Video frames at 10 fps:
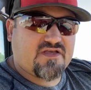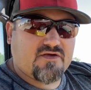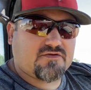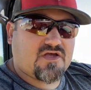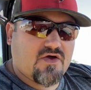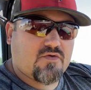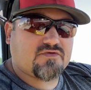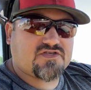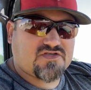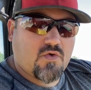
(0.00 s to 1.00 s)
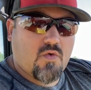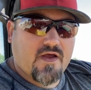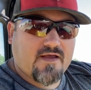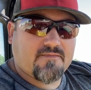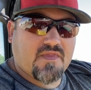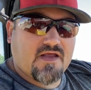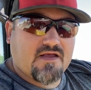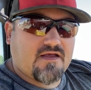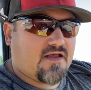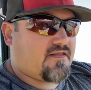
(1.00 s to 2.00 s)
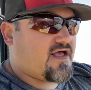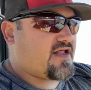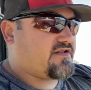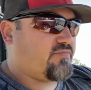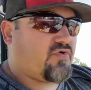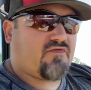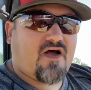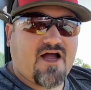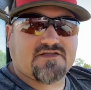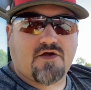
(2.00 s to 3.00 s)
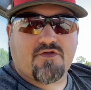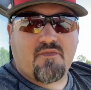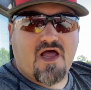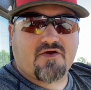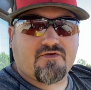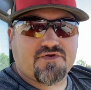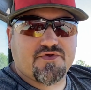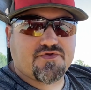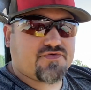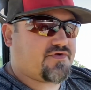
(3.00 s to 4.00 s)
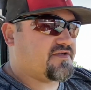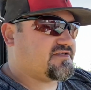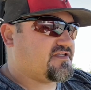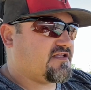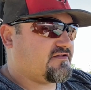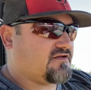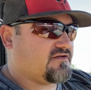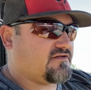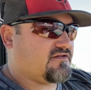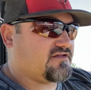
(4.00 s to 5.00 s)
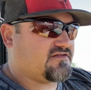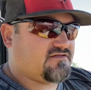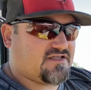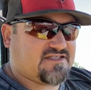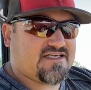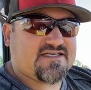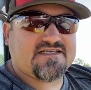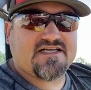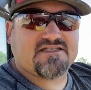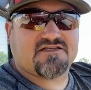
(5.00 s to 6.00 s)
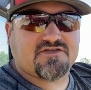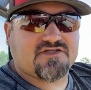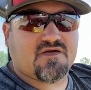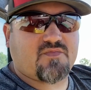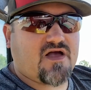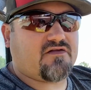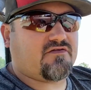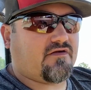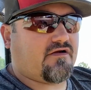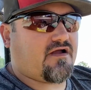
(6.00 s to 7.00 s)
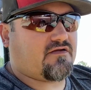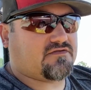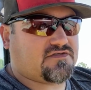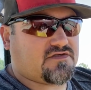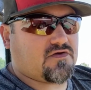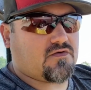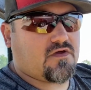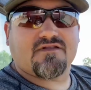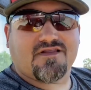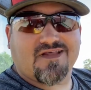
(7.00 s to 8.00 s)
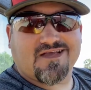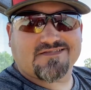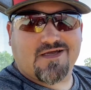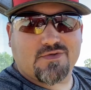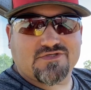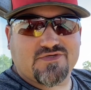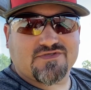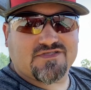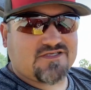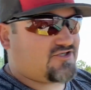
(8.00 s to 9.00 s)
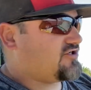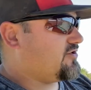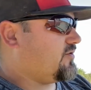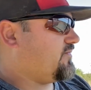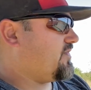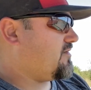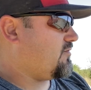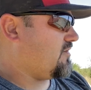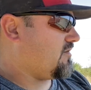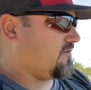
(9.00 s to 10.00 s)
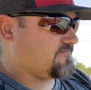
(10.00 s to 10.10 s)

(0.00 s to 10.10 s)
Coat Soy, and that provides all the micronutrients that the seed needs to jump out of the ground. So things I was using this year were